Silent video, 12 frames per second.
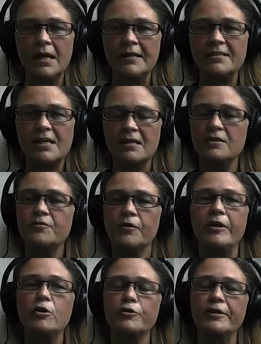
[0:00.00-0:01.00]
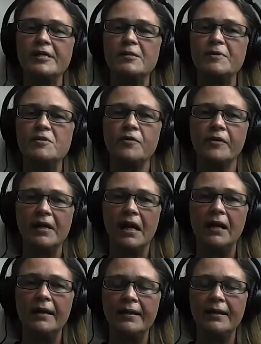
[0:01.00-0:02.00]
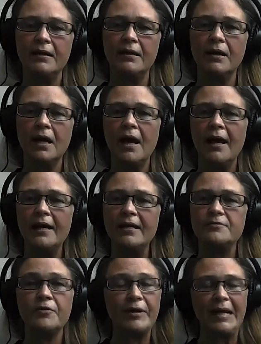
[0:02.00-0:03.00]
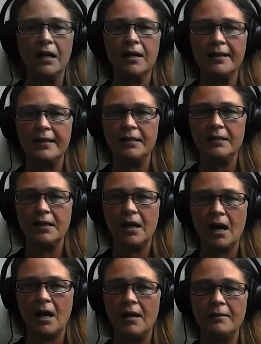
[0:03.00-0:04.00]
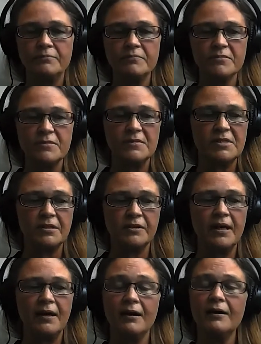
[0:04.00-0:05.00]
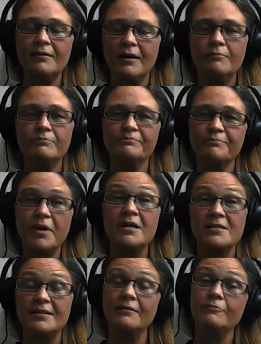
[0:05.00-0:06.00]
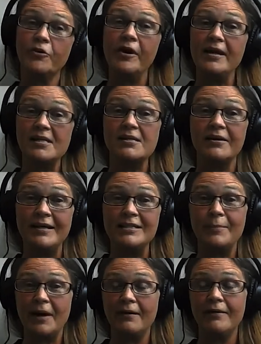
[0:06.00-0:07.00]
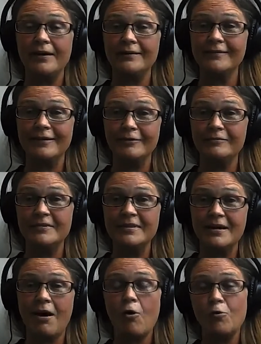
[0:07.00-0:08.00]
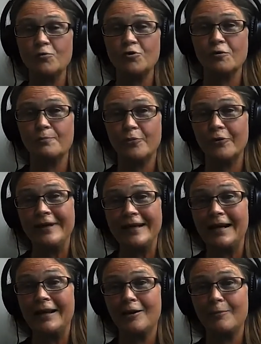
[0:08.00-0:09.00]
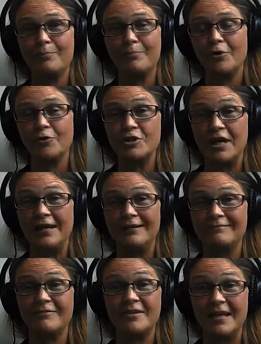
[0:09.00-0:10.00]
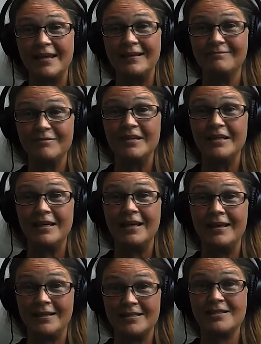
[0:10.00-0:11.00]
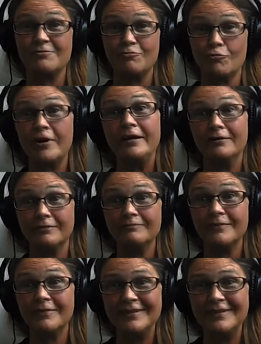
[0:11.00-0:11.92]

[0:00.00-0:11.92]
it's very crisp, it's very clear, it's very clean. And so yeah, I'm personally very excited about it. The whole sort of point click blockchain thing is real.